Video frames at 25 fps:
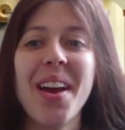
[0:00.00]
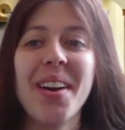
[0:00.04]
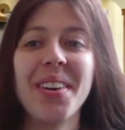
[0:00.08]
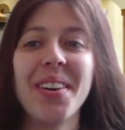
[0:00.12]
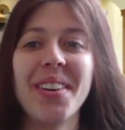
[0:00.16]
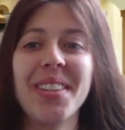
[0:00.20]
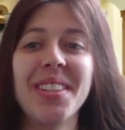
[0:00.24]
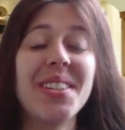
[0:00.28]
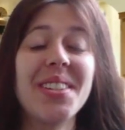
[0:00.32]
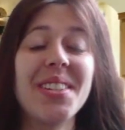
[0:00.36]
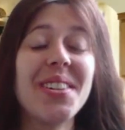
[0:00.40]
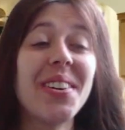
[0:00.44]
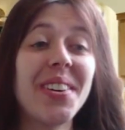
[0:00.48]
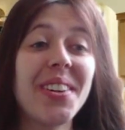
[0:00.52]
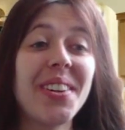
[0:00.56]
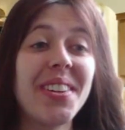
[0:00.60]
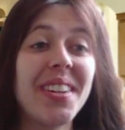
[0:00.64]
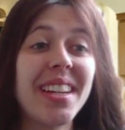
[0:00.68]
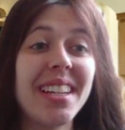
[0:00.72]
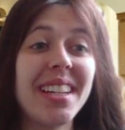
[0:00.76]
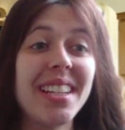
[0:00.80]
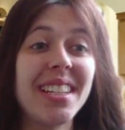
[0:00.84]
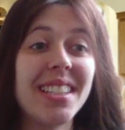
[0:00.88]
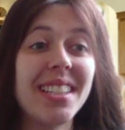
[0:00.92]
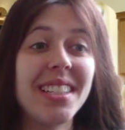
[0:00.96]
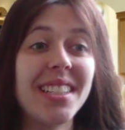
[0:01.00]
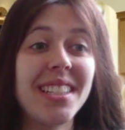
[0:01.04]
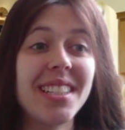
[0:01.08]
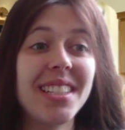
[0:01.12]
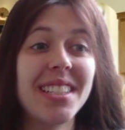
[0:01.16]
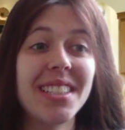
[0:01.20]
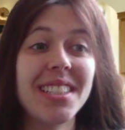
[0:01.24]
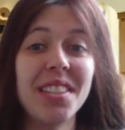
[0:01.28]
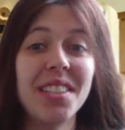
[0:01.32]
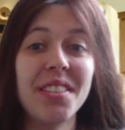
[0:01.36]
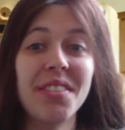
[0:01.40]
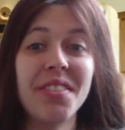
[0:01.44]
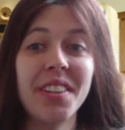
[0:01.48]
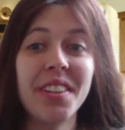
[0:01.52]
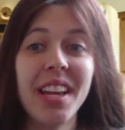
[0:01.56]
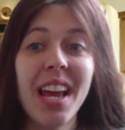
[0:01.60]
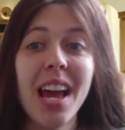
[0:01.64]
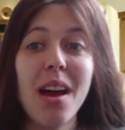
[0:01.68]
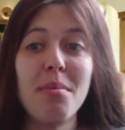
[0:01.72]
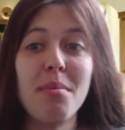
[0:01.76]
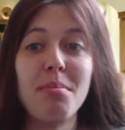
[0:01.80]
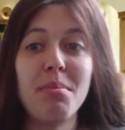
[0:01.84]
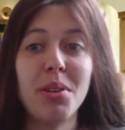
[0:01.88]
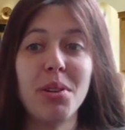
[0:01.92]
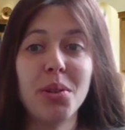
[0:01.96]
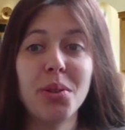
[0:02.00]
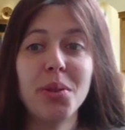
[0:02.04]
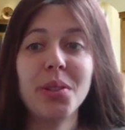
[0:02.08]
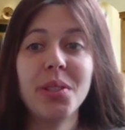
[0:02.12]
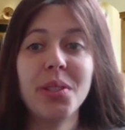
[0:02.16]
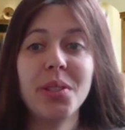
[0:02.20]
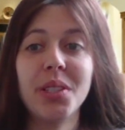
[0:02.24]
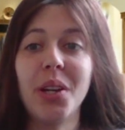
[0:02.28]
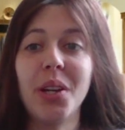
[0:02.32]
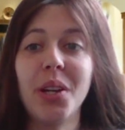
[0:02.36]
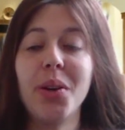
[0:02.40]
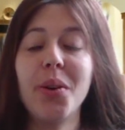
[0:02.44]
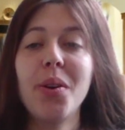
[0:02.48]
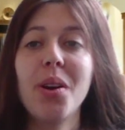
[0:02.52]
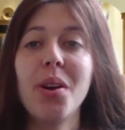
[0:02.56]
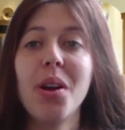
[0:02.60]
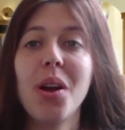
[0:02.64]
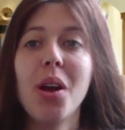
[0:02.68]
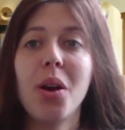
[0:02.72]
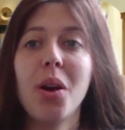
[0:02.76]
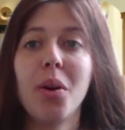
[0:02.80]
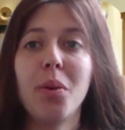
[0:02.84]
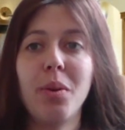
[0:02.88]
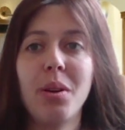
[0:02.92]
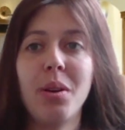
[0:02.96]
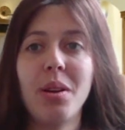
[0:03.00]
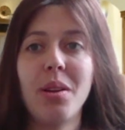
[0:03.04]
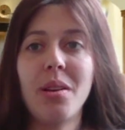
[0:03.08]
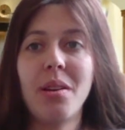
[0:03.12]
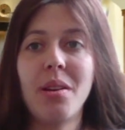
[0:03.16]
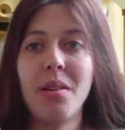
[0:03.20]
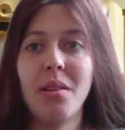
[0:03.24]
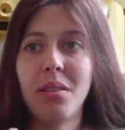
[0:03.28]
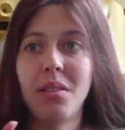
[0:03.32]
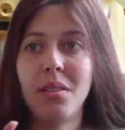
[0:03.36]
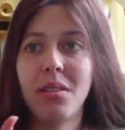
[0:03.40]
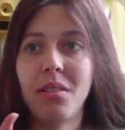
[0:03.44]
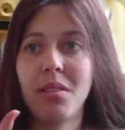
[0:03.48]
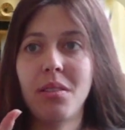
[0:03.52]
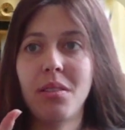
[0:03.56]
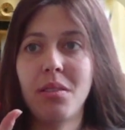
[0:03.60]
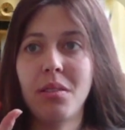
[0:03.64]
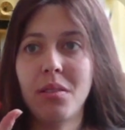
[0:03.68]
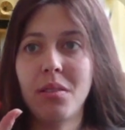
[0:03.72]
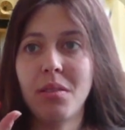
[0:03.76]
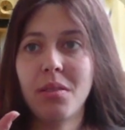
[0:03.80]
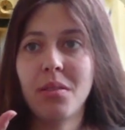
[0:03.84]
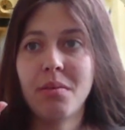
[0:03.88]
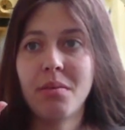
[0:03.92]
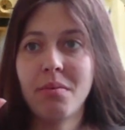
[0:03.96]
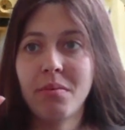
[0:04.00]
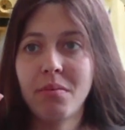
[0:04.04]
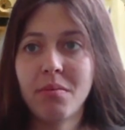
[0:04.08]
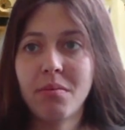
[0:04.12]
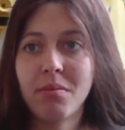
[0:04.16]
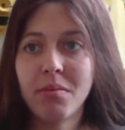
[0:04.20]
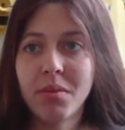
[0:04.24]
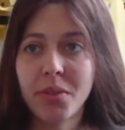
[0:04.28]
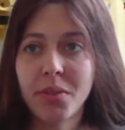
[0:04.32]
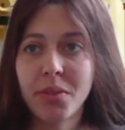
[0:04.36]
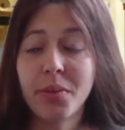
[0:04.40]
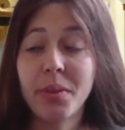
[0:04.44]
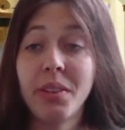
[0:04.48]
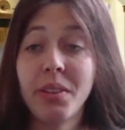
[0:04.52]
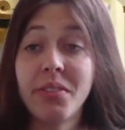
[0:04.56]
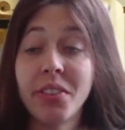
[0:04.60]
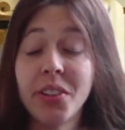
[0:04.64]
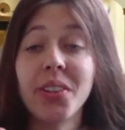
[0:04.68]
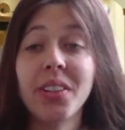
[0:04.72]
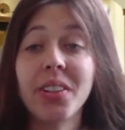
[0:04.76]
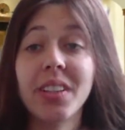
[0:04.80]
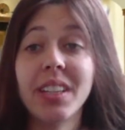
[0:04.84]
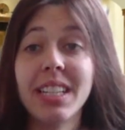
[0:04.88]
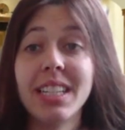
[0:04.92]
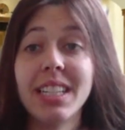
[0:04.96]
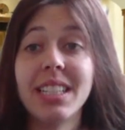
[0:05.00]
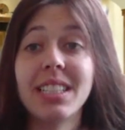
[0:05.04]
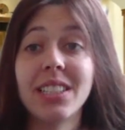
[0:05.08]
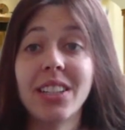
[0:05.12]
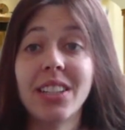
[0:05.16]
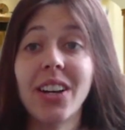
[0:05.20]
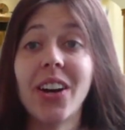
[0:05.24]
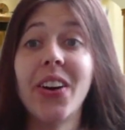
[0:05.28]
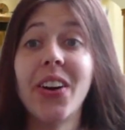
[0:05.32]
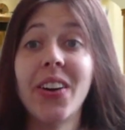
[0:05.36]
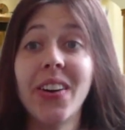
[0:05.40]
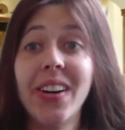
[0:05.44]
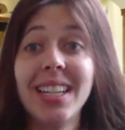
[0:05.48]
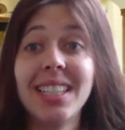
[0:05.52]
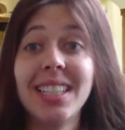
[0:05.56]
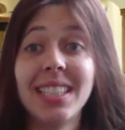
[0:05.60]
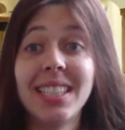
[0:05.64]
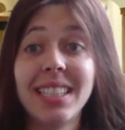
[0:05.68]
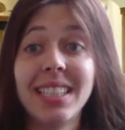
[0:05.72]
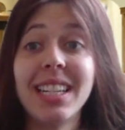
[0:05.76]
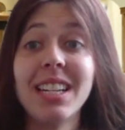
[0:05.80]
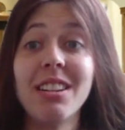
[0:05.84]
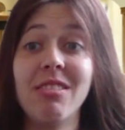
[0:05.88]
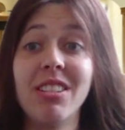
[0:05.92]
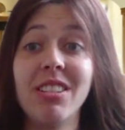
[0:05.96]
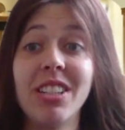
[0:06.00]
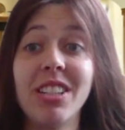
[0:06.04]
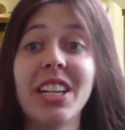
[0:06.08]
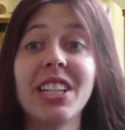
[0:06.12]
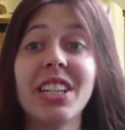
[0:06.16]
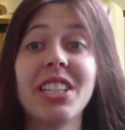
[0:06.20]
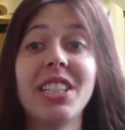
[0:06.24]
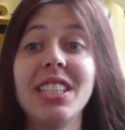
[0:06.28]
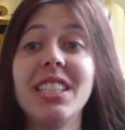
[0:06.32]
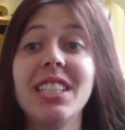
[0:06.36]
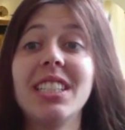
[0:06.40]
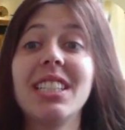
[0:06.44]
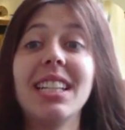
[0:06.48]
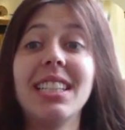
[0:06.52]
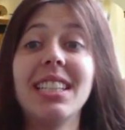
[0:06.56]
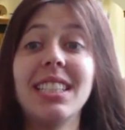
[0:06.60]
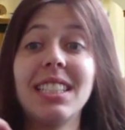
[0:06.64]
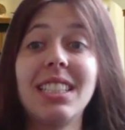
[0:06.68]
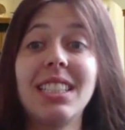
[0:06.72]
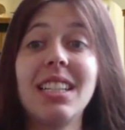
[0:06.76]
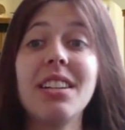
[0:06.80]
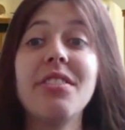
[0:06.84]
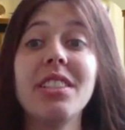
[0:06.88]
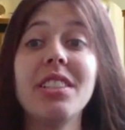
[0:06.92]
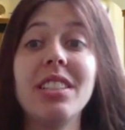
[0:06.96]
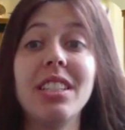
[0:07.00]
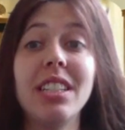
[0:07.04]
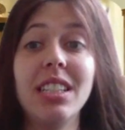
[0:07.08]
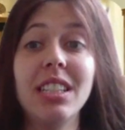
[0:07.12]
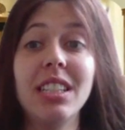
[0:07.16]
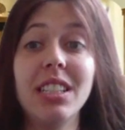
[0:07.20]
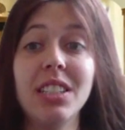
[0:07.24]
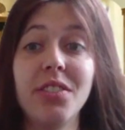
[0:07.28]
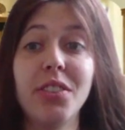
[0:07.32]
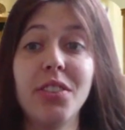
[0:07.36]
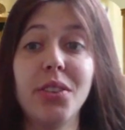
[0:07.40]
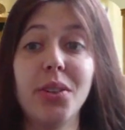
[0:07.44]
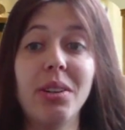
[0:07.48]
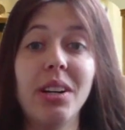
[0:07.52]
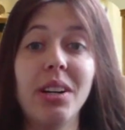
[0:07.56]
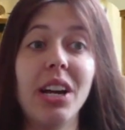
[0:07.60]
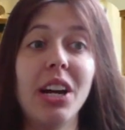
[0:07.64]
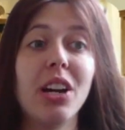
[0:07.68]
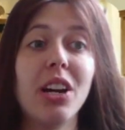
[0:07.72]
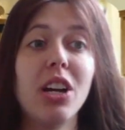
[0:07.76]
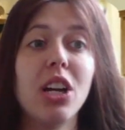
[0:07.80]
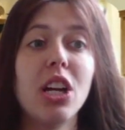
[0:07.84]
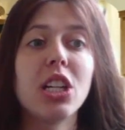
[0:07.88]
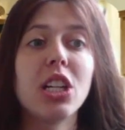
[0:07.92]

Not only just to forget, but also we're we've got this RSD rejection sensitivity dysphoria.